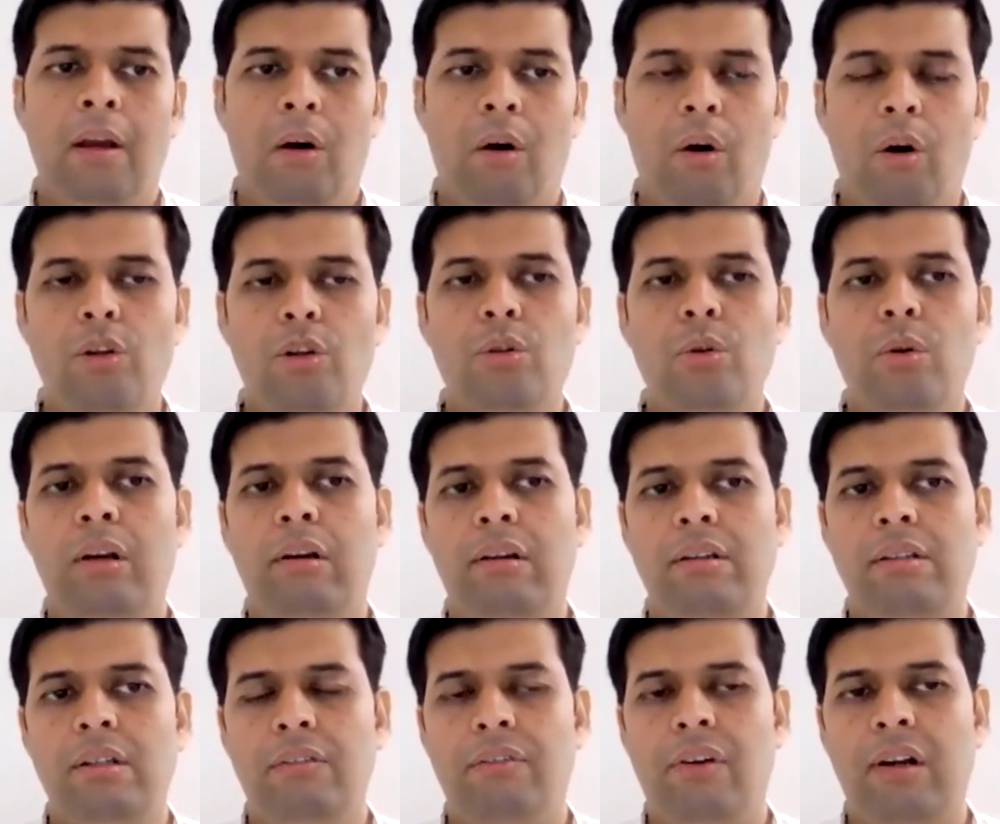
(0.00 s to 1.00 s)
Also,
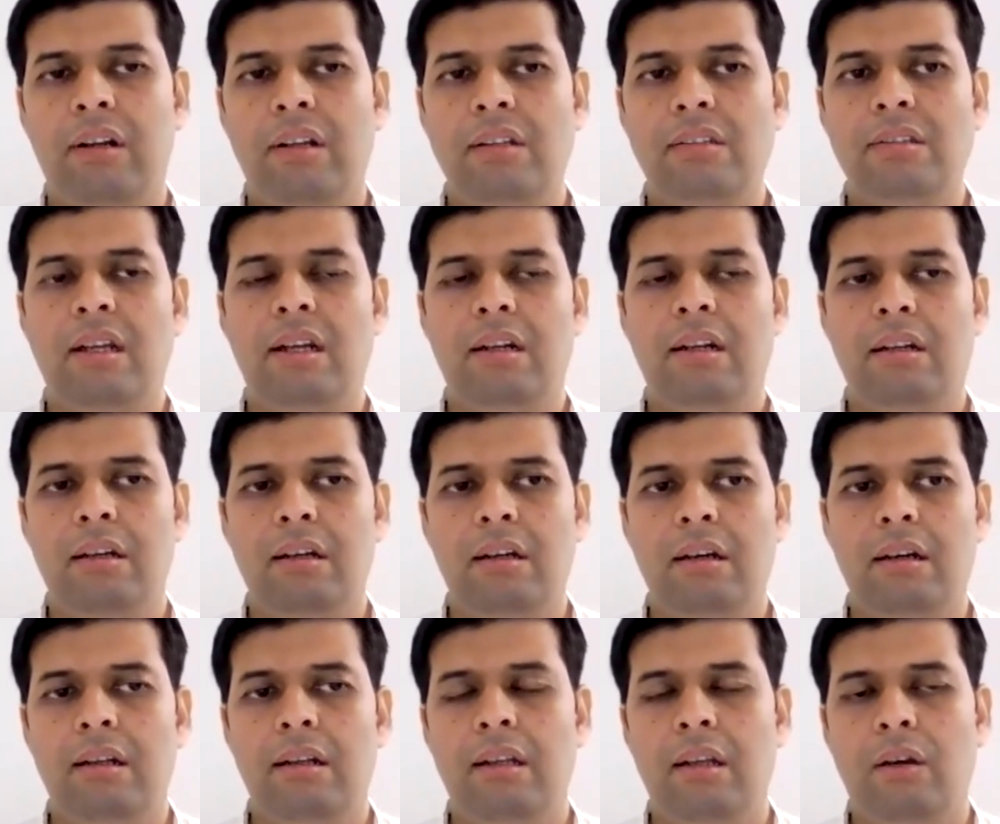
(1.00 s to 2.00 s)
interesting fact is that
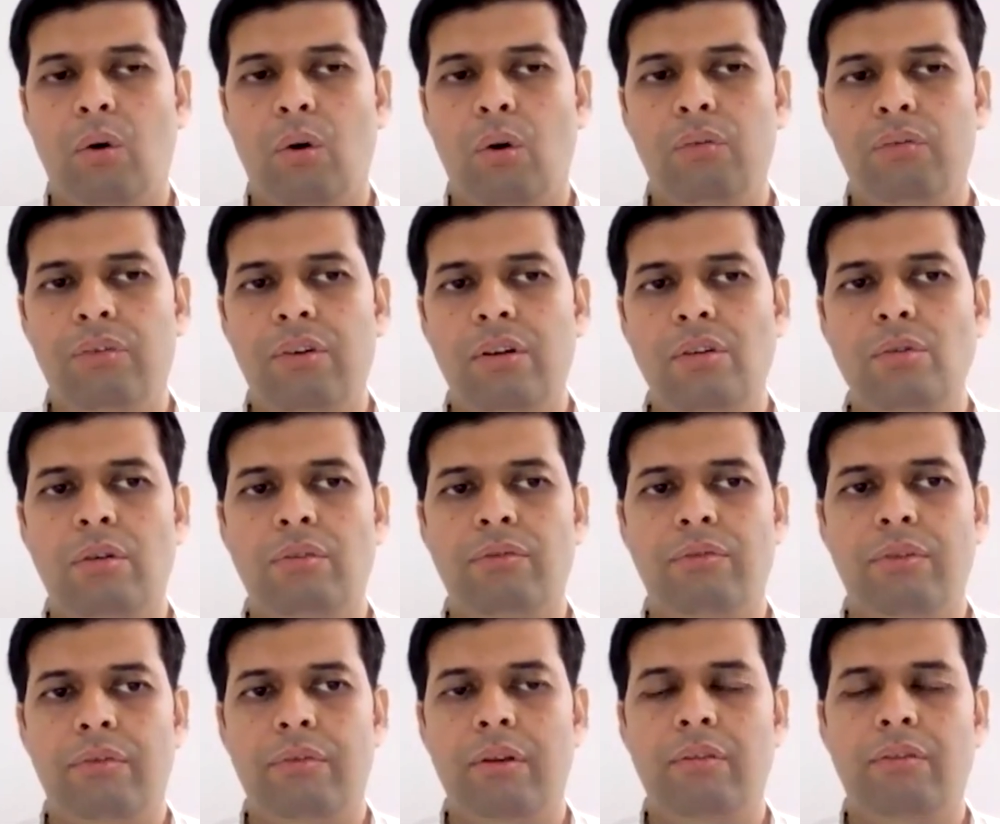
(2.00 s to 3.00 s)
the confluence of
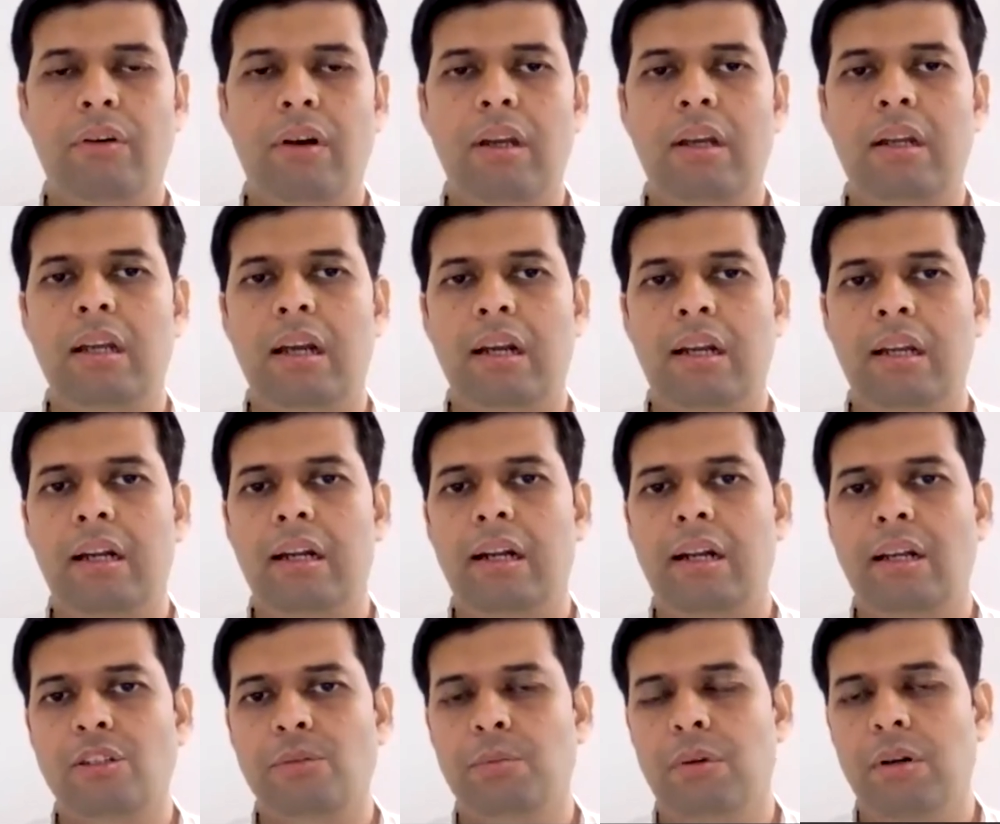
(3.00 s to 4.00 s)
55 and 18 and
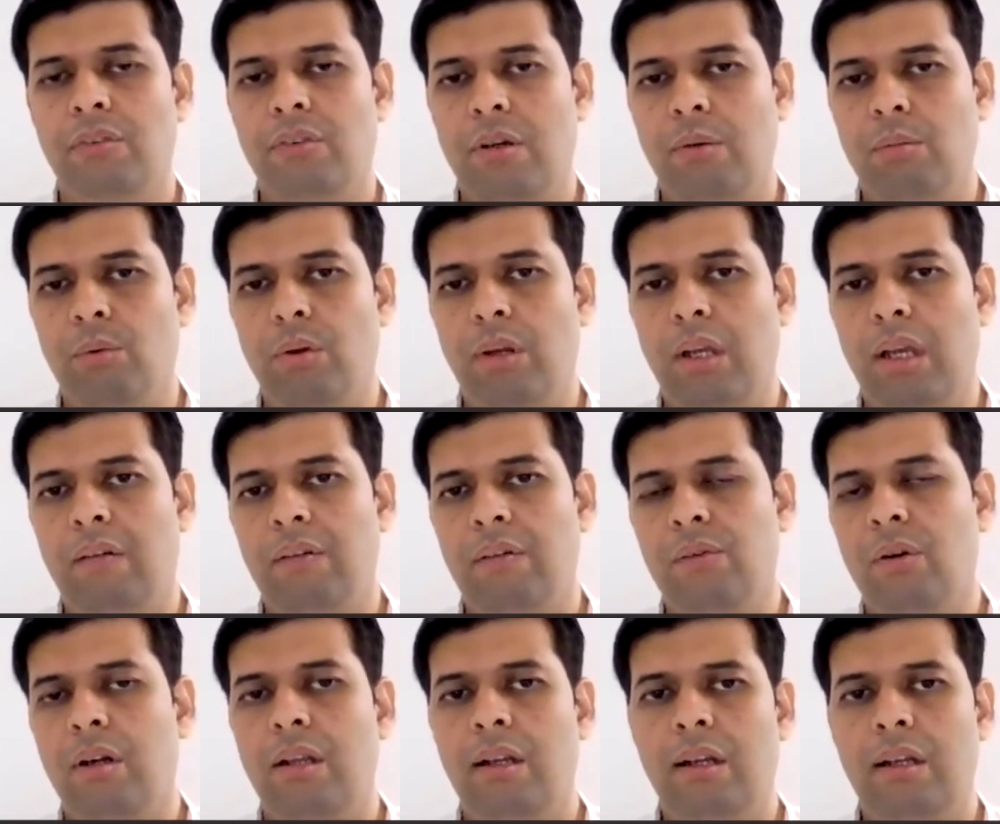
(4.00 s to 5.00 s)
exponential moving average
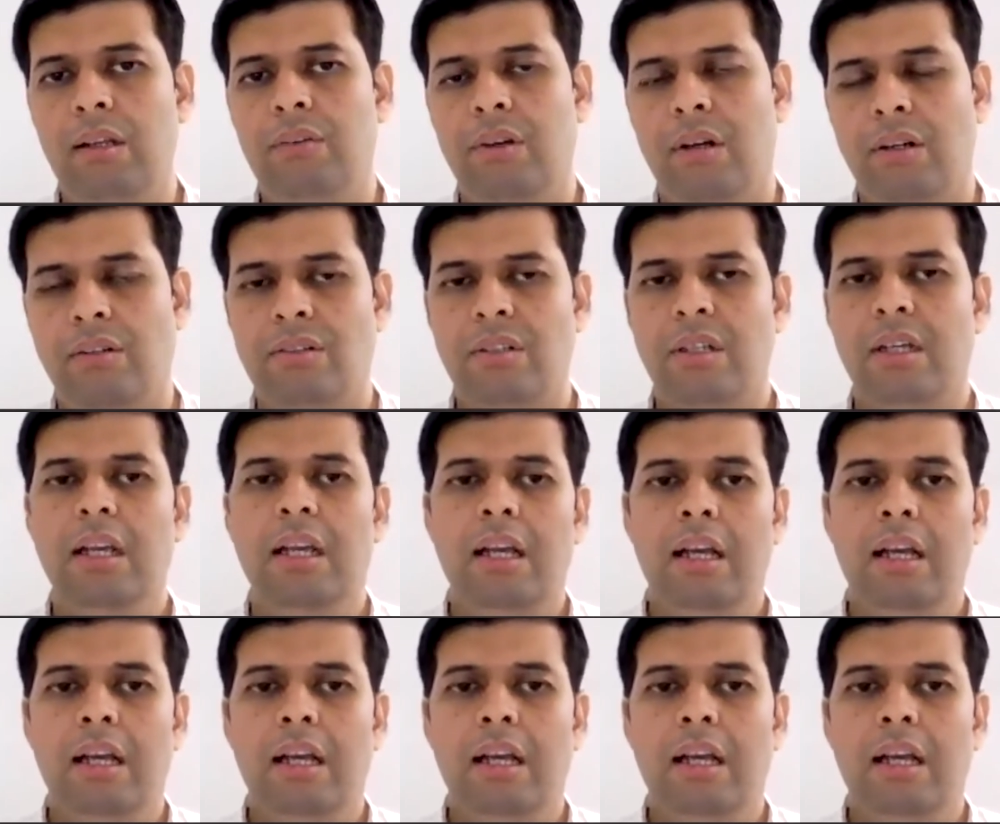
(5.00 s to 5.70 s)
on daily charts,